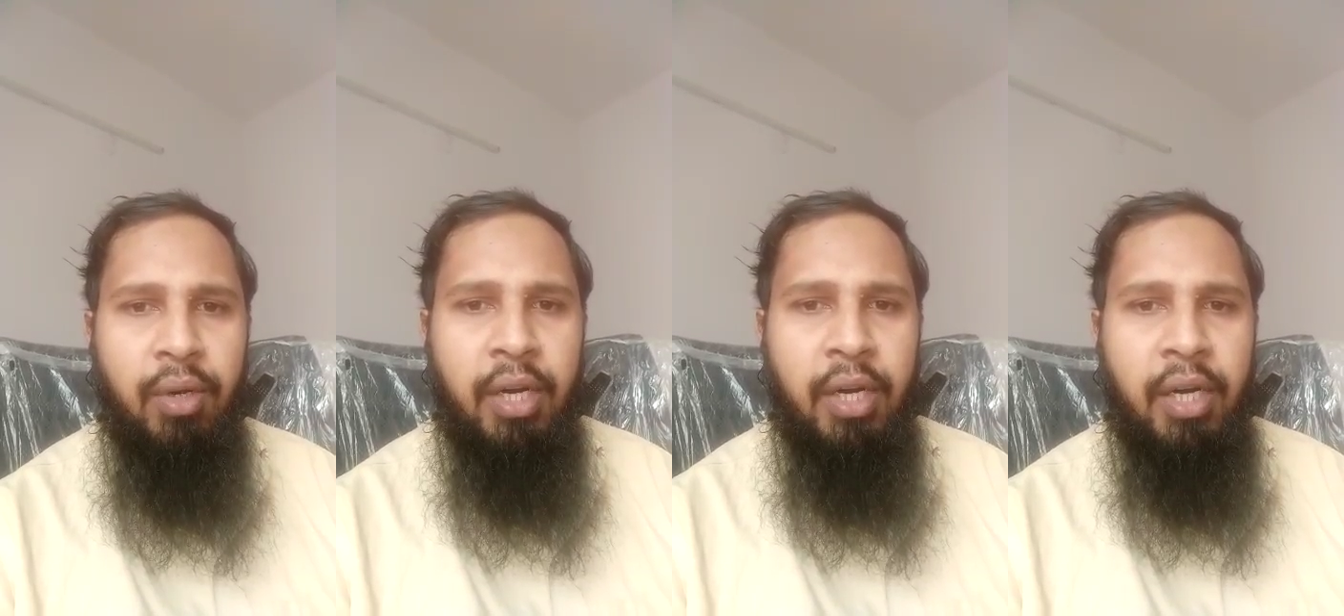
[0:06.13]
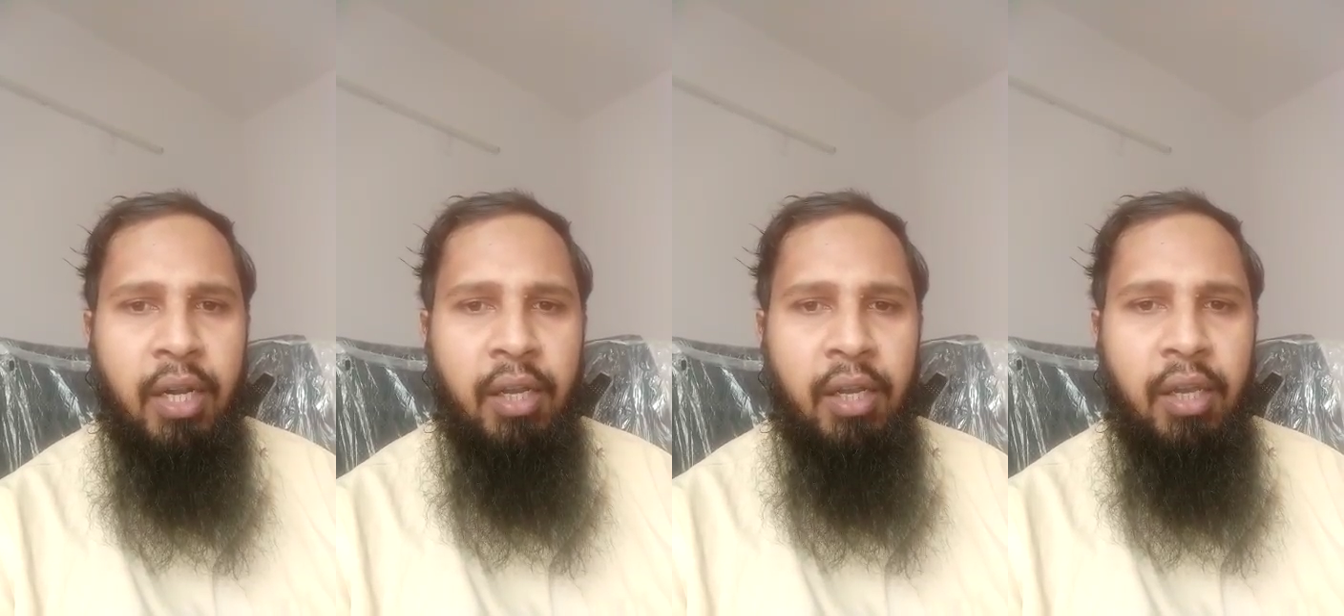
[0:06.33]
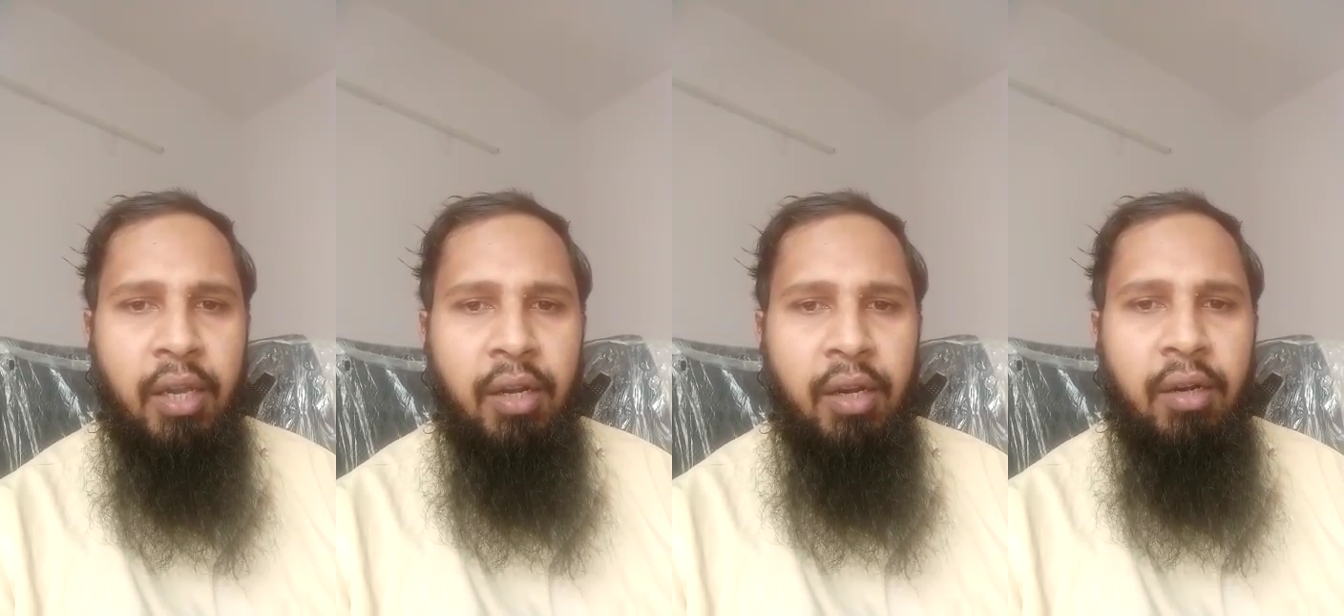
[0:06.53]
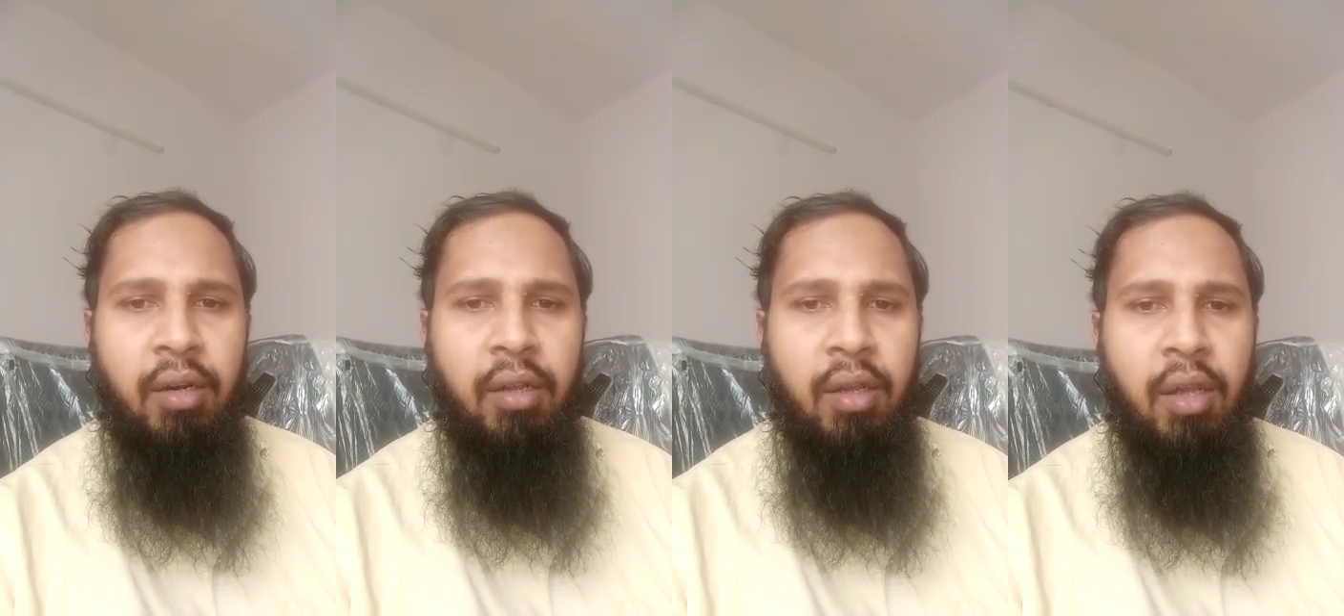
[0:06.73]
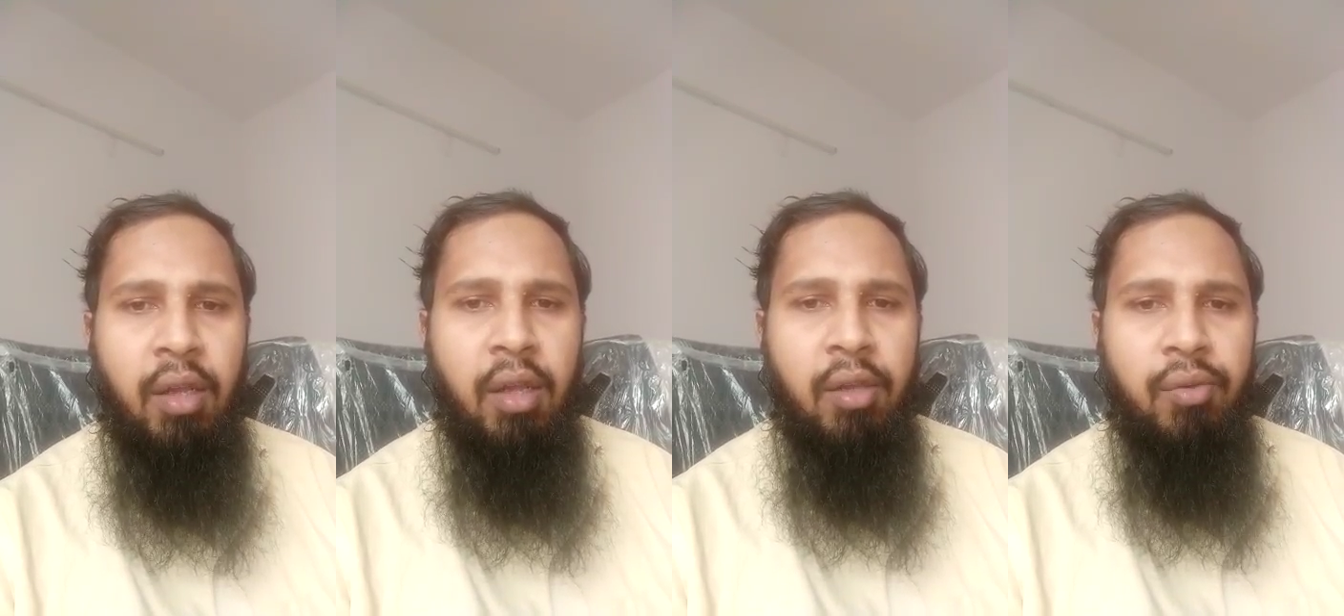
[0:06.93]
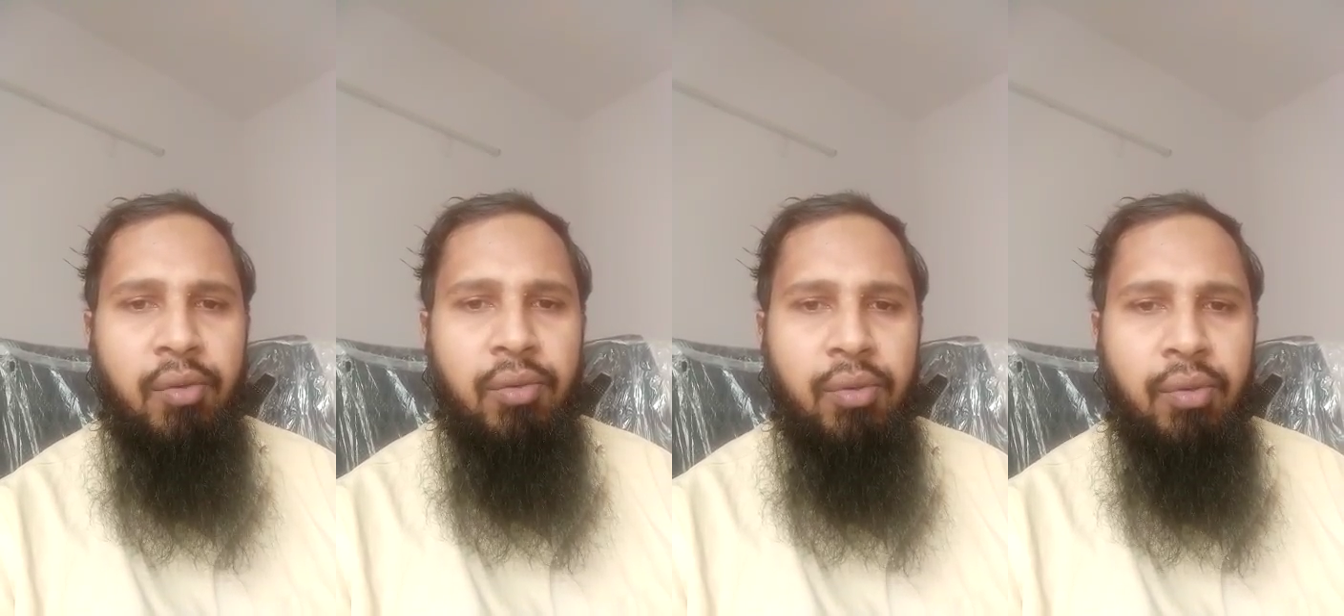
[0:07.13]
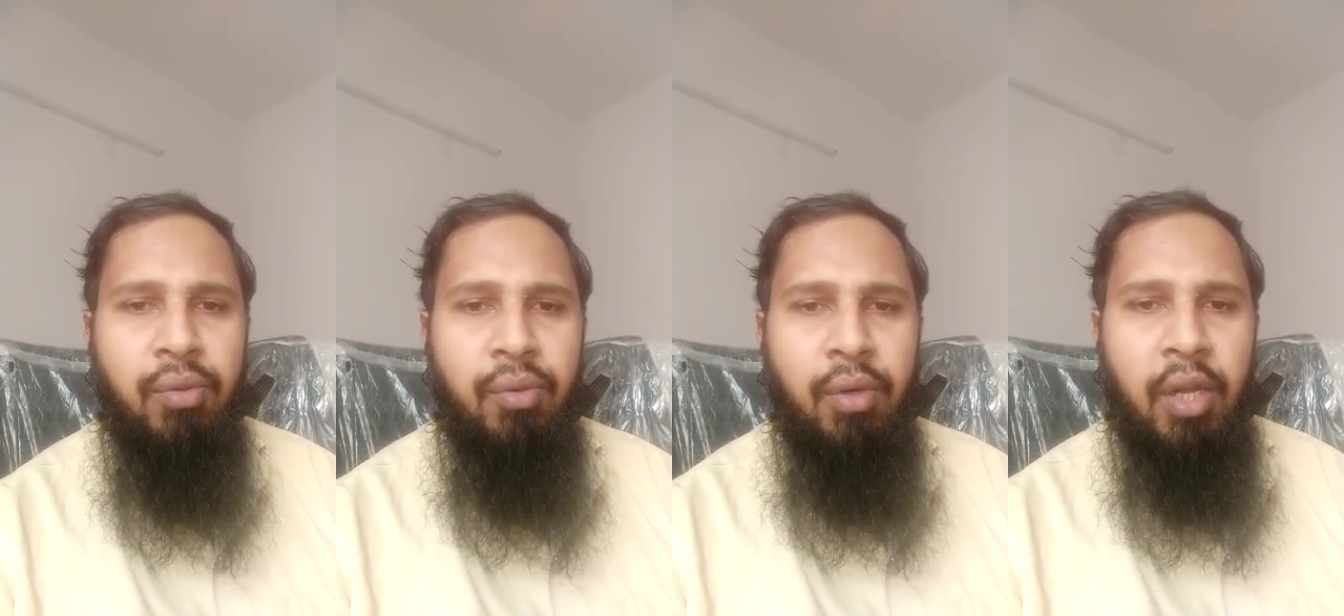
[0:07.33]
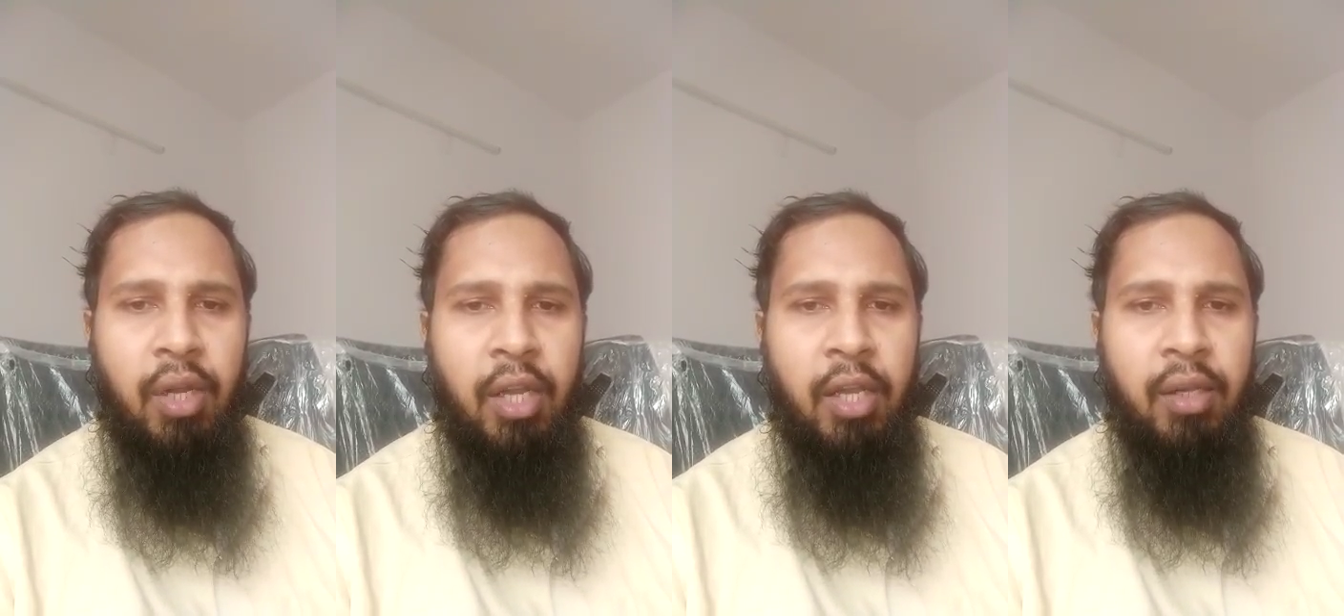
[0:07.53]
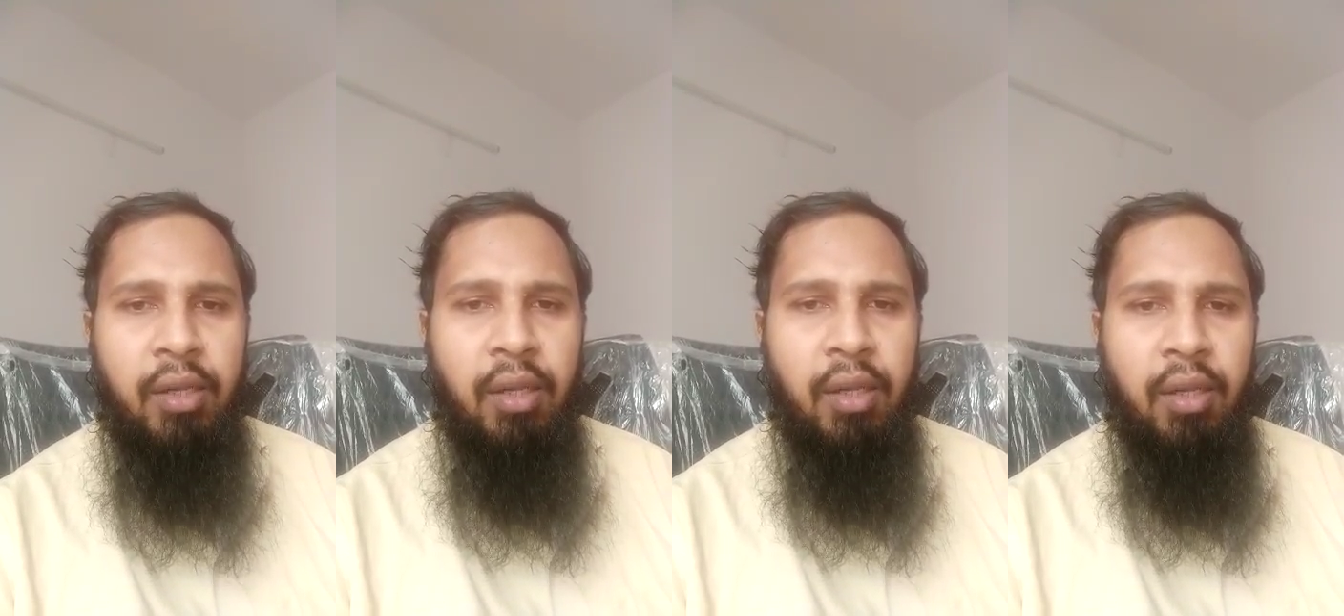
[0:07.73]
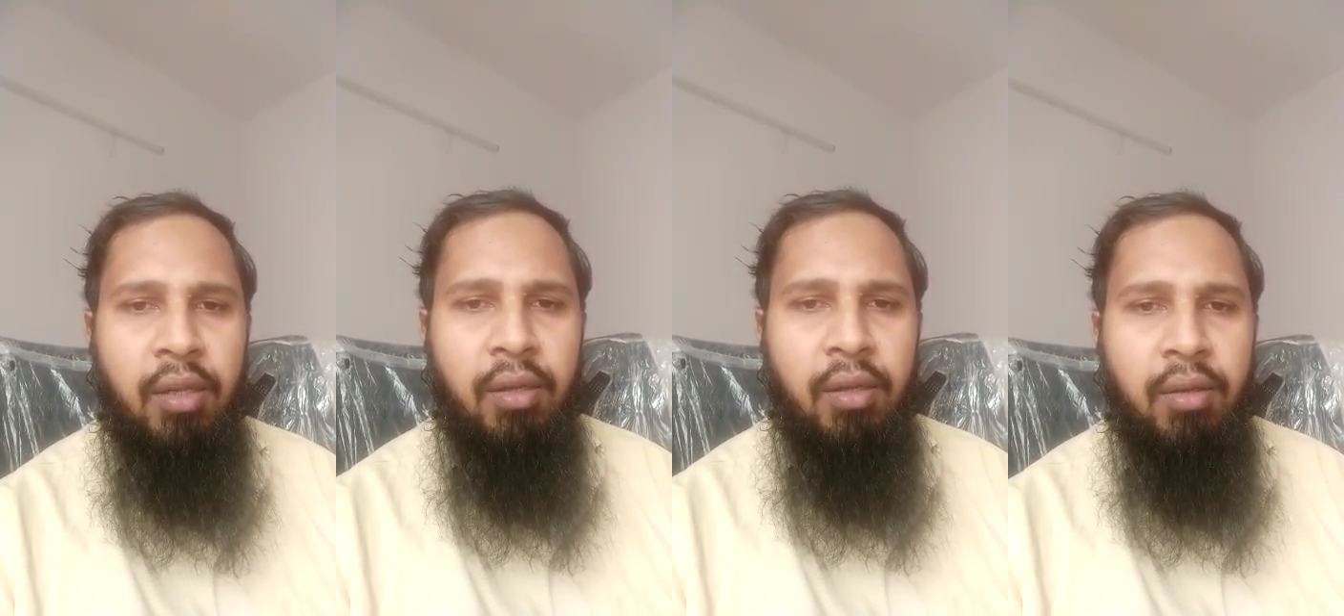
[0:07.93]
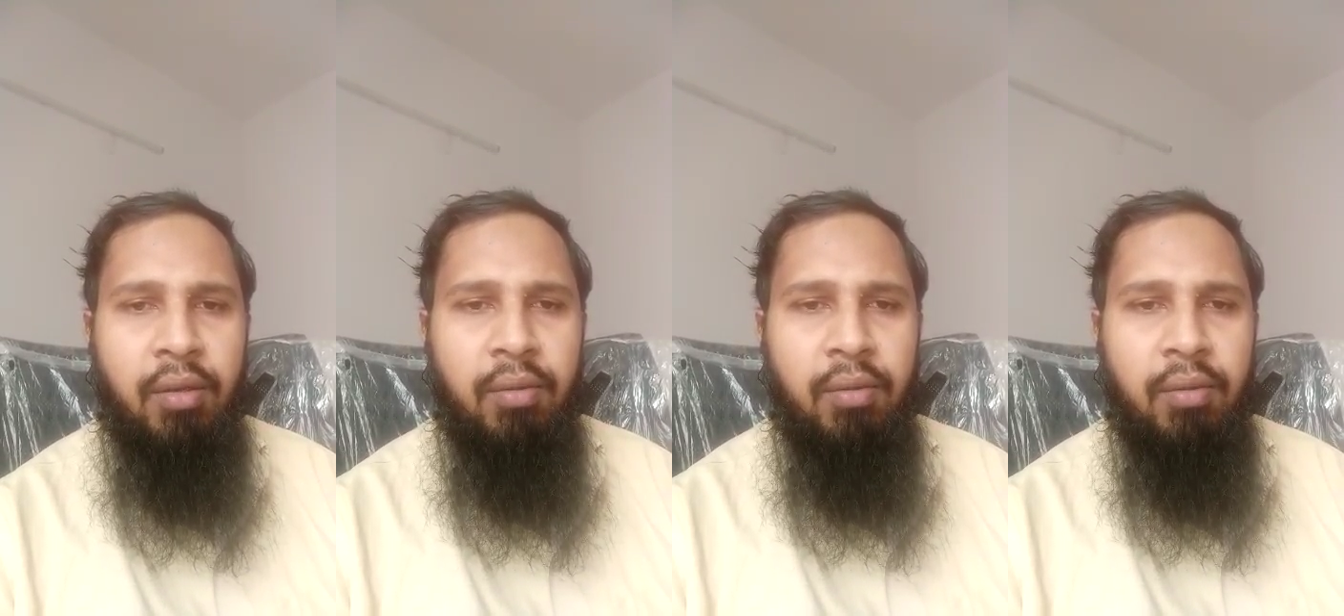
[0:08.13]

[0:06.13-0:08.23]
data So I